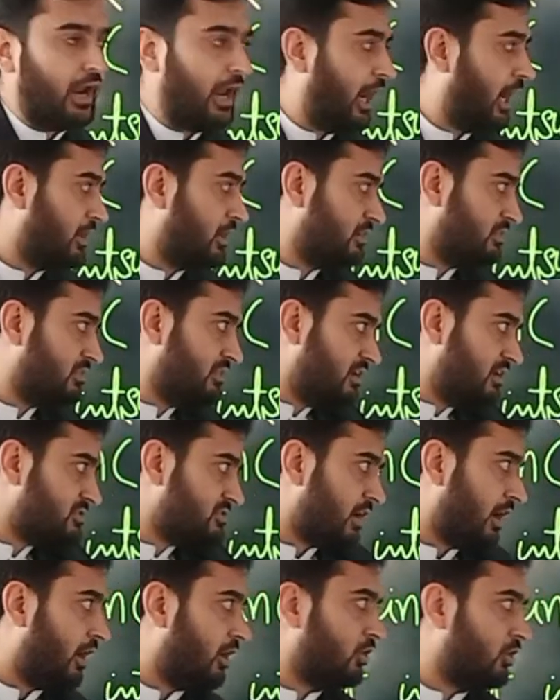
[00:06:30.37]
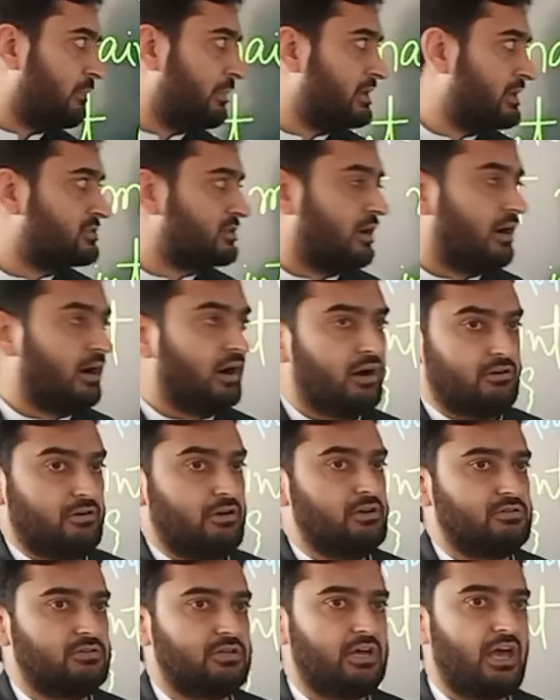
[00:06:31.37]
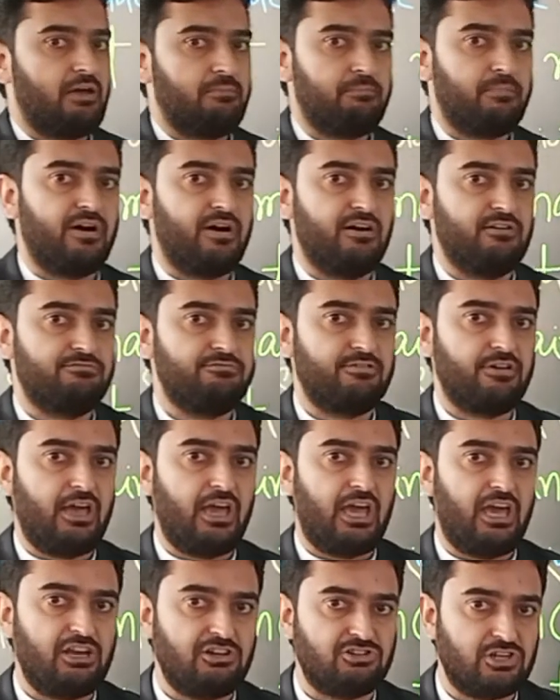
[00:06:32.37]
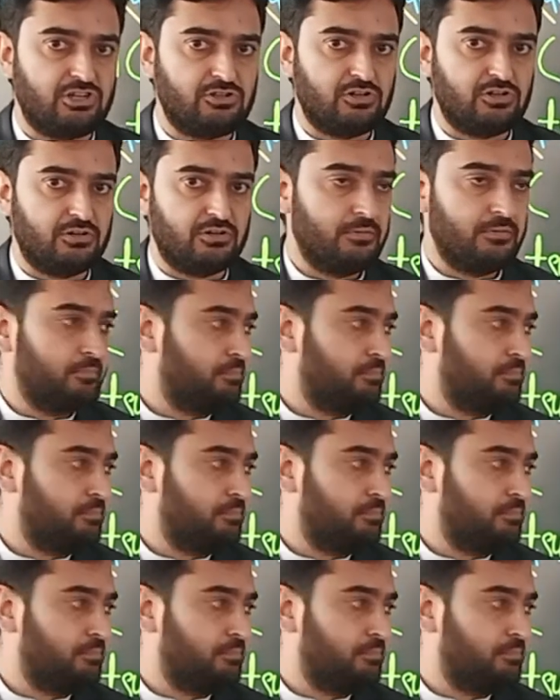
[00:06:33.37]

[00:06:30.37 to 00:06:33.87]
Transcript: and these arguments are a type of integer.